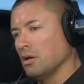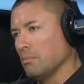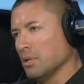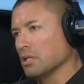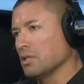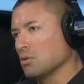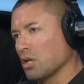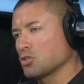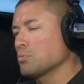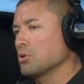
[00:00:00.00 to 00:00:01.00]
millennial
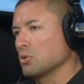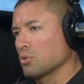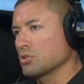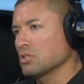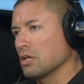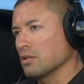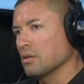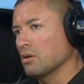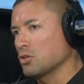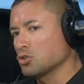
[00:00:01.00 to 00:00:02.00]
entrepreneurs that
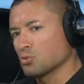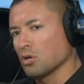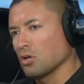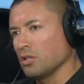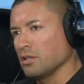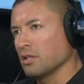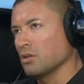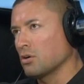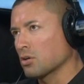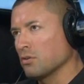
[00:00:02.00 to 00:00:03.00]
are struggling
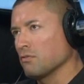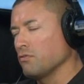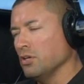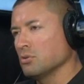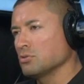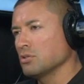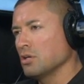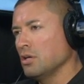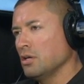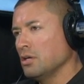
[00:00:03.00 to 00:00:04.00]
and are confused.
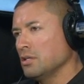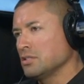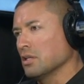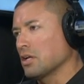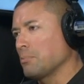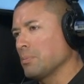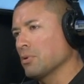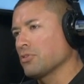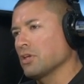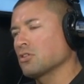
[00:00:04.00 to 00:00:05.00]
See, a lot of
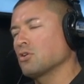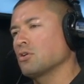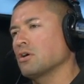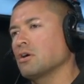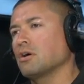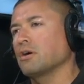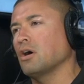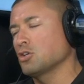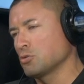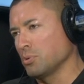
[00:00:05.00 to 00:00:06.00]
people think they're uh,
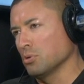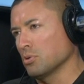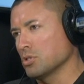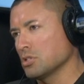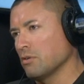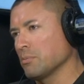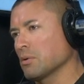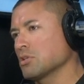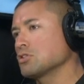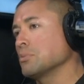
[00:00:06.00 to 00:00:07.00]
entrepreneurs.
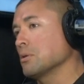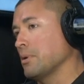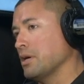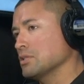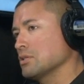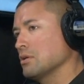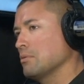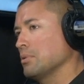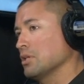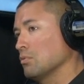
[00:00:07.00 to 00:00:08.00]
Everybody wants to be the boss,
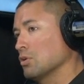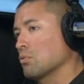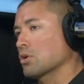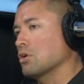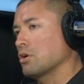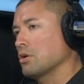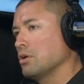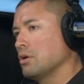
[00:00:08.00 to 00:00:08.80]
but they don't want to work hard.